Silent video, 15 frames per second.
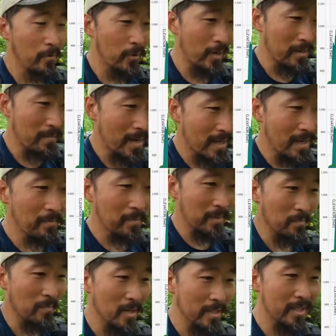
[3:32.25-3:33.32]
we're trying to make up
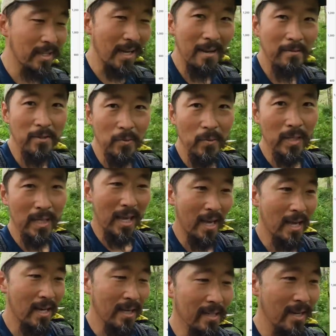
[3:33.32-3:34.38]
as much time as we
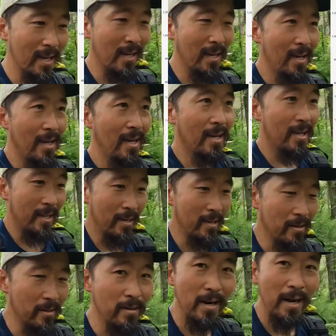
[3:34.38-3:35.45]
can
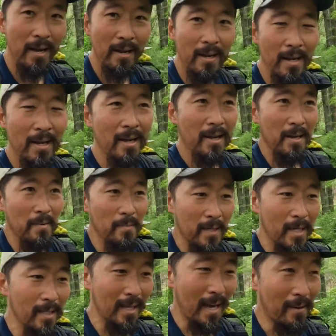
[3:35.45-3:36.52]
here
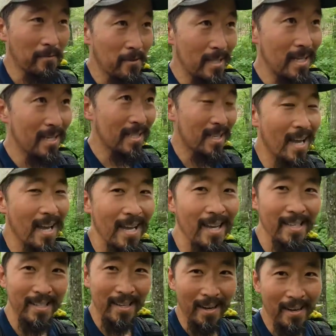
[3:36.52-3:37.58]
because after this
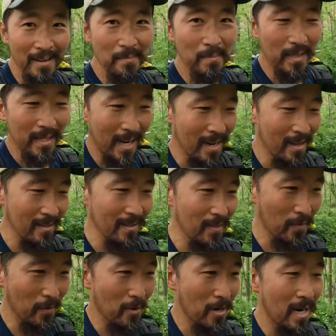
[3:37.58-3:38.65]
it's all up and
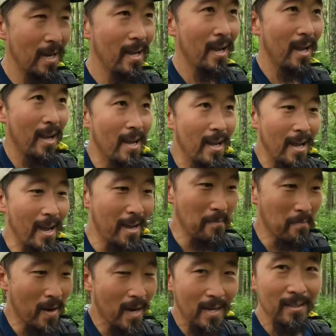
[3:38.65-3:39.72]
downs for
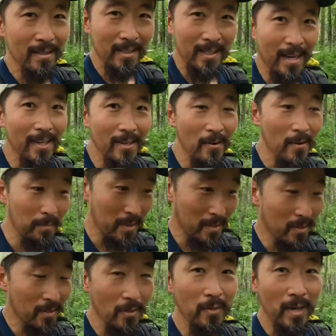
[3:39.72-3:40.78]
eight miles and I know I'm
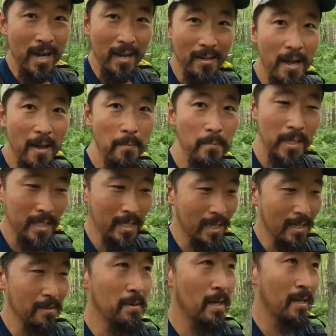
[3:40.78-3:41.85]
gonna slow down big
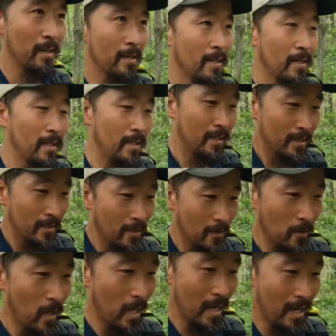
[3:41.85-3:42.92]
time
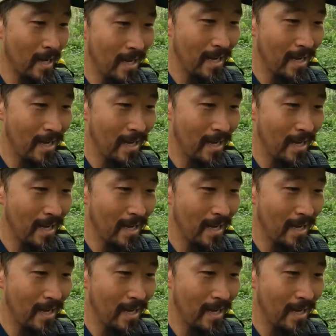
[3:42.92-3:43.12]
so